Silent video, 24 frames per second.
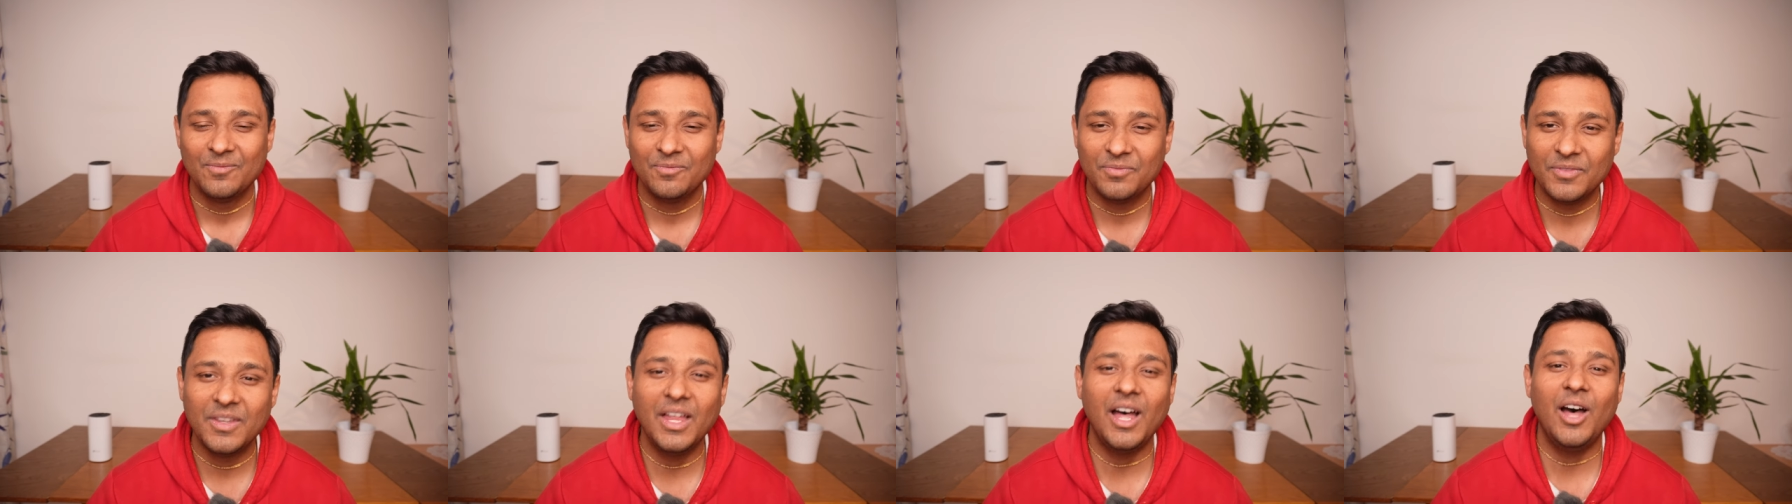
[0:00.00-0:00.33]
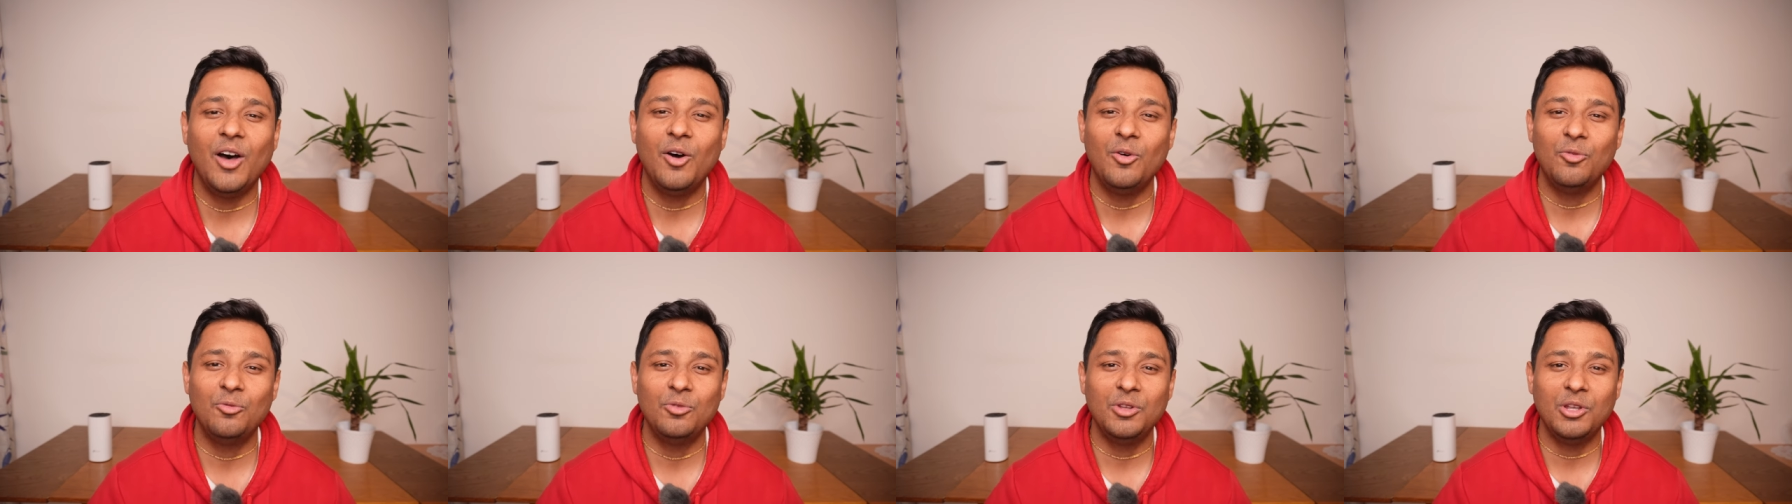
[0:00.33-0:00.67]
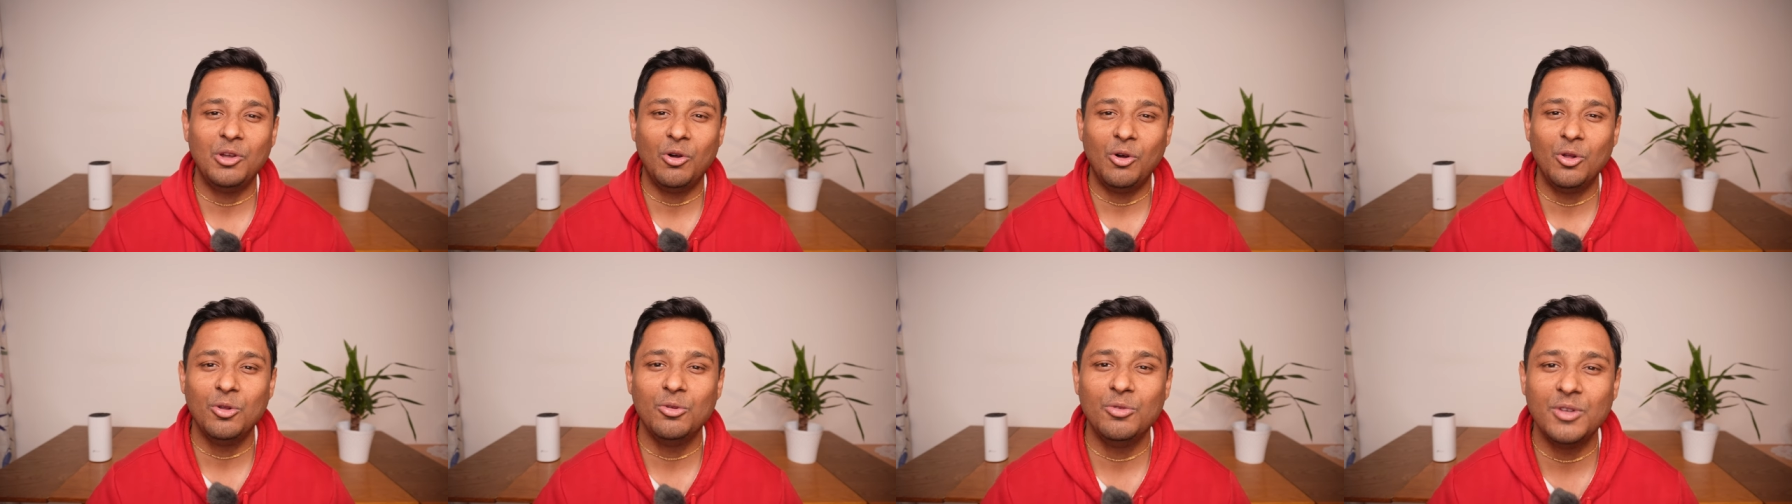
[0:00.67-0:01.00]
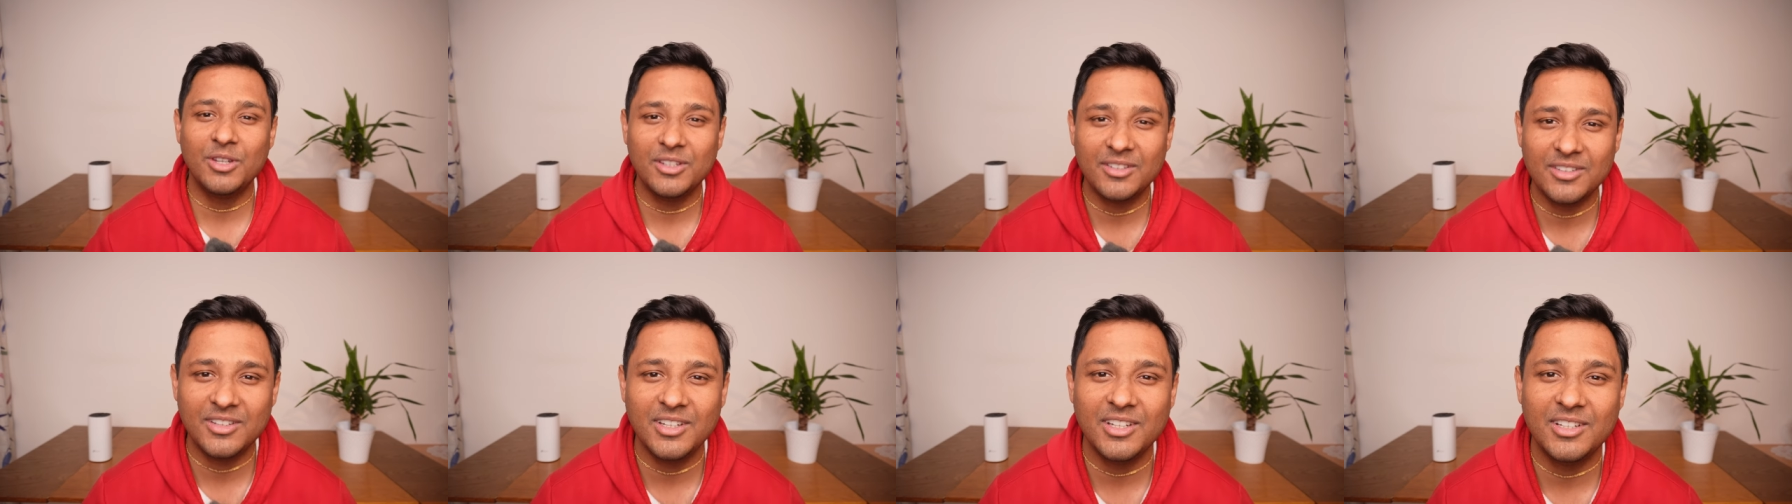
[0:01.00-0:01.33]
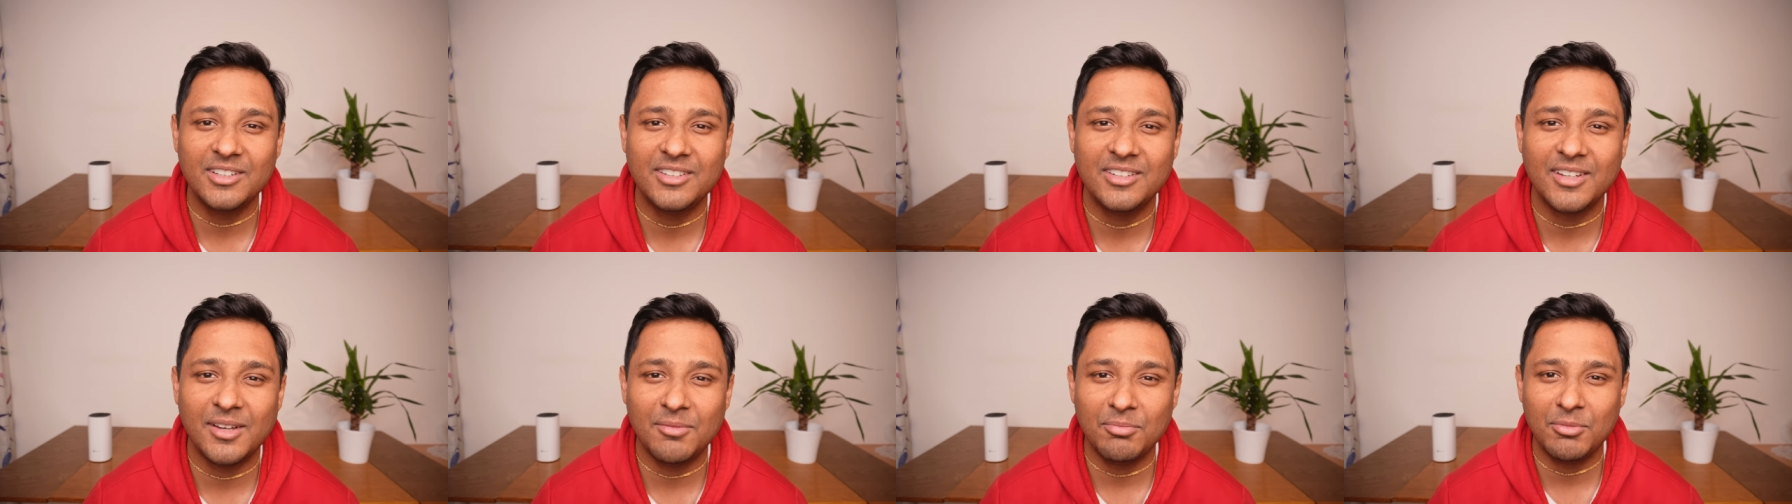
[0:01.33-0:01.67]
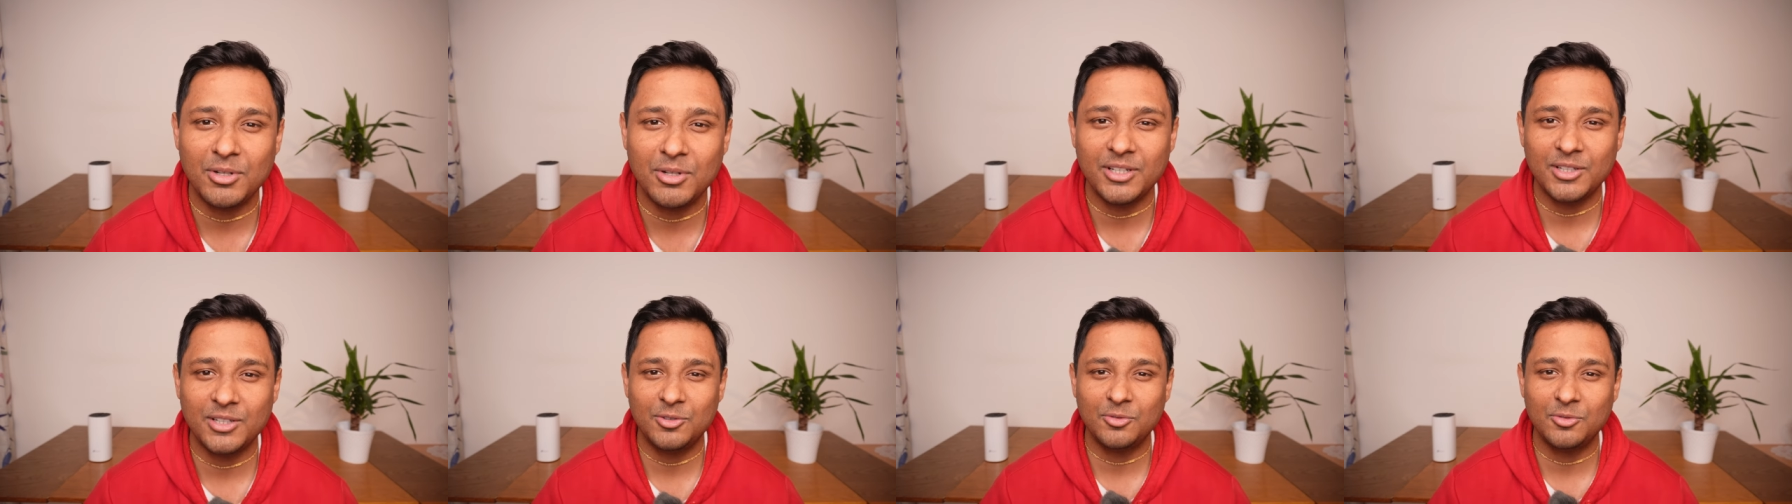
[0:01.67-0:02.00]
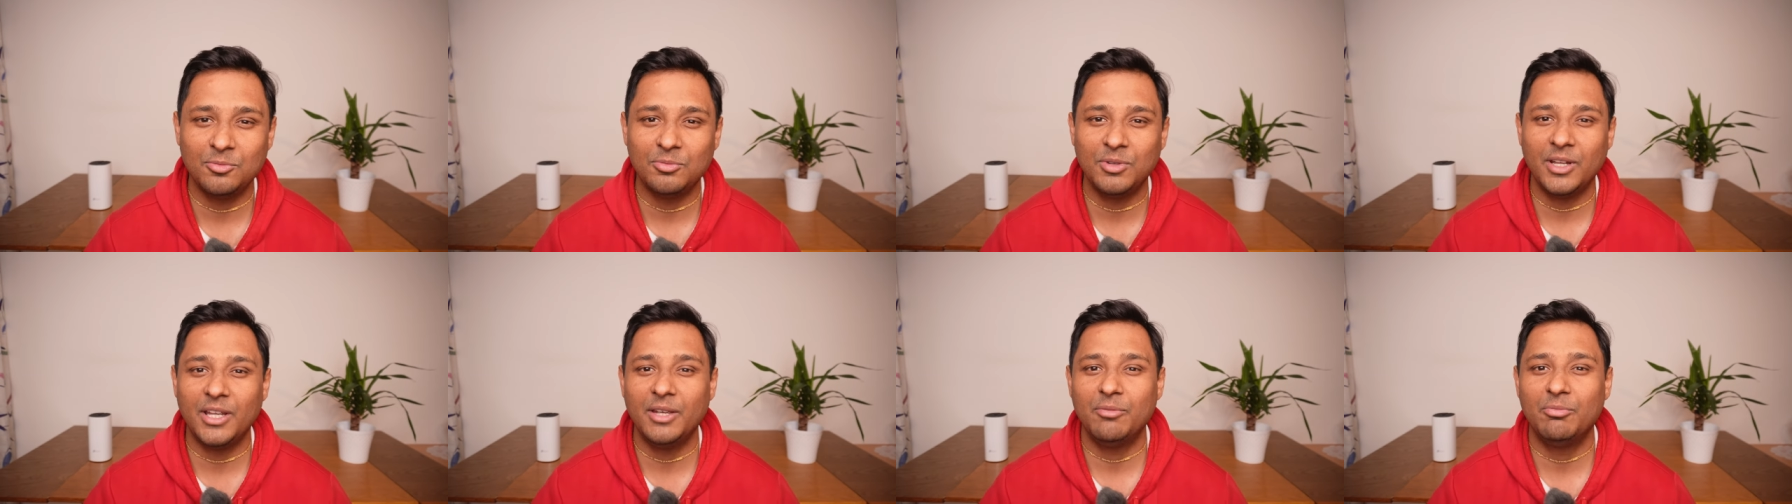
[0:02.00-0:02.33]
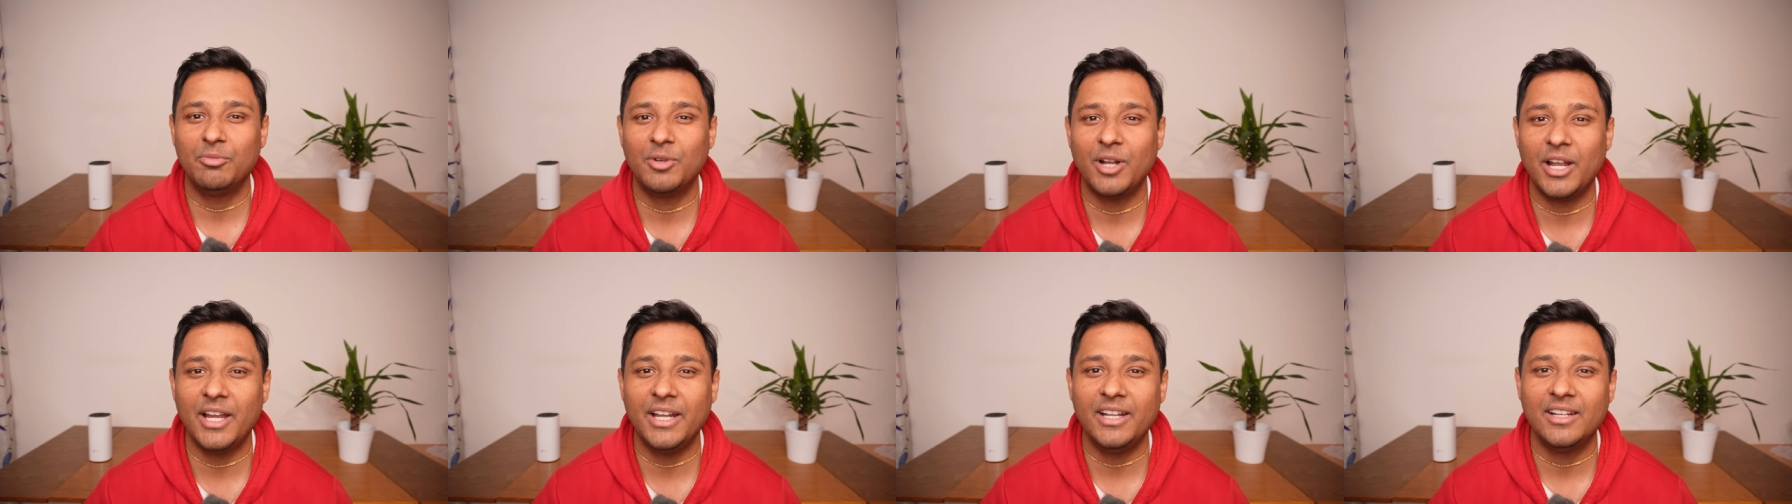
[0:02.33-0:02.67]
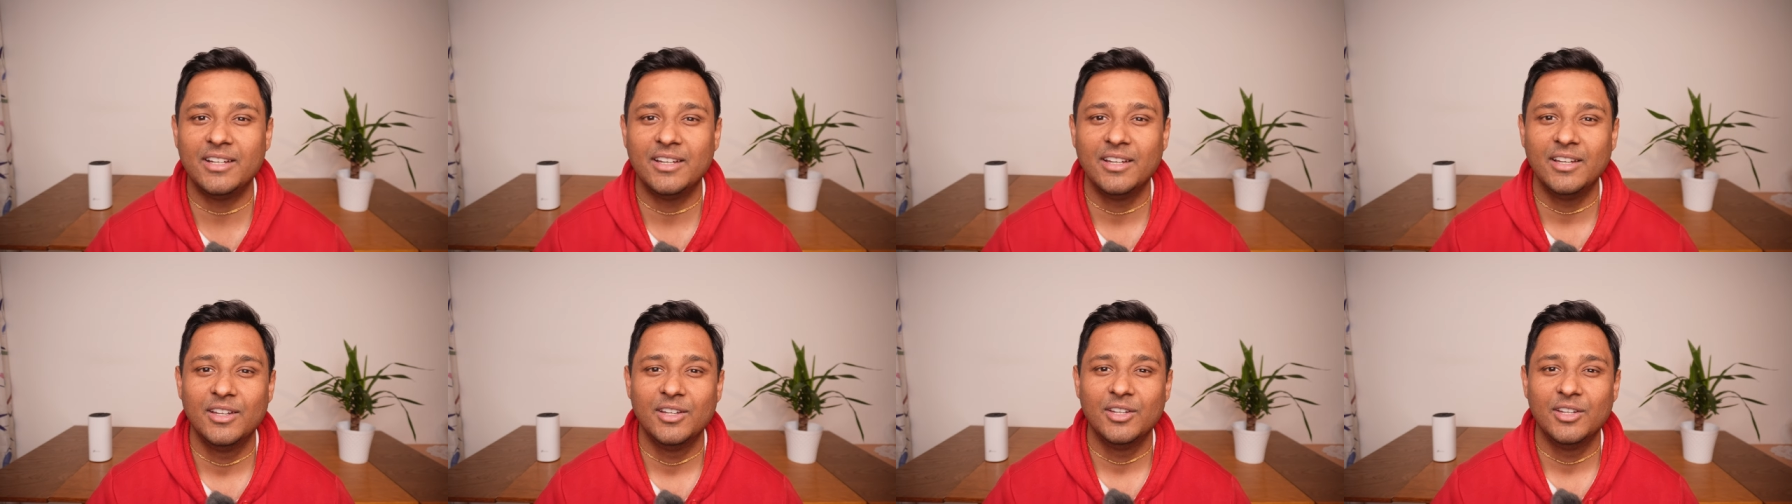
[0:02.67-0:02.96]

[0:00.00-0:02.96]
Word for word: Now, we always need somebody to blame, right?